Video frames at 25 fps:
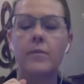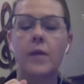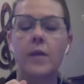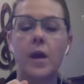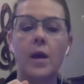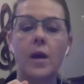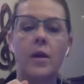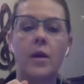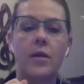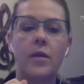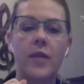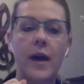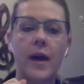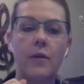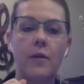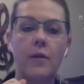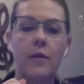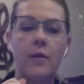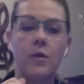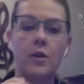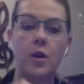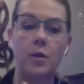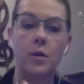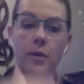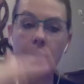That would
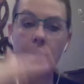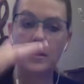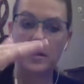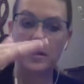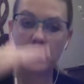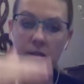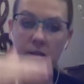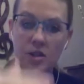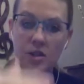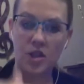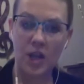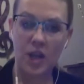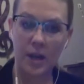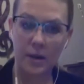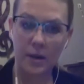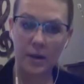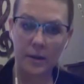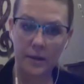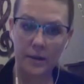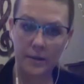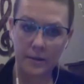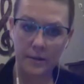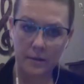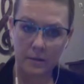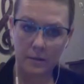go into the
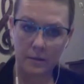checklist.